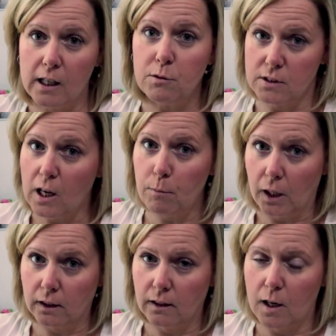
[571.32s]
It's
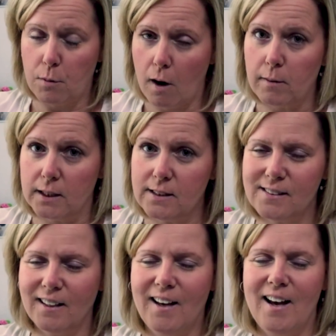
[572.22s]
coming, I
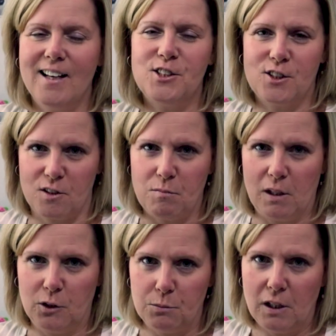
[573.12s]
promise. It's just going to be
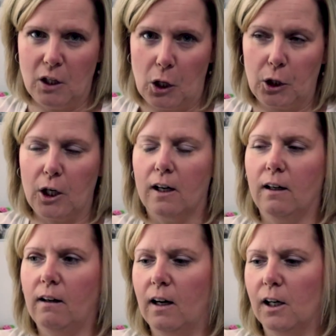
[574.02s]
a little bit
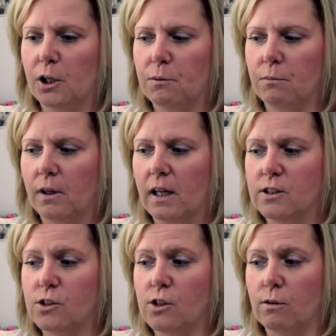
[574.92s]
longer.
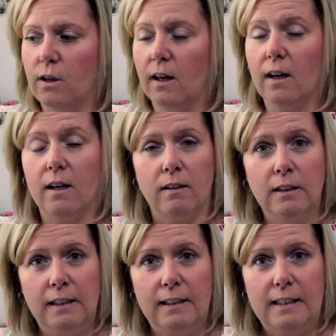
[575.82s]
And so, yeah,
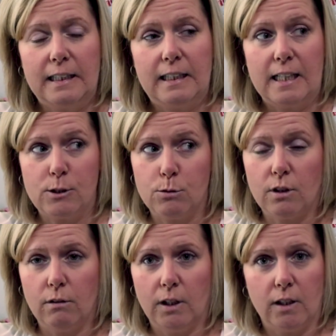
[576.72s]
that's what's
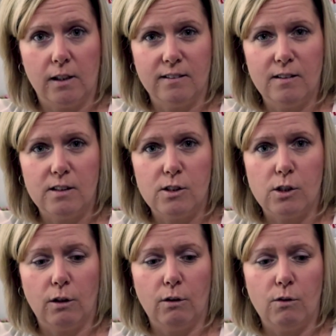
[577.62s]
going on.
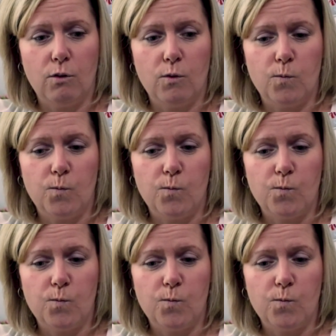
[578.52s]
So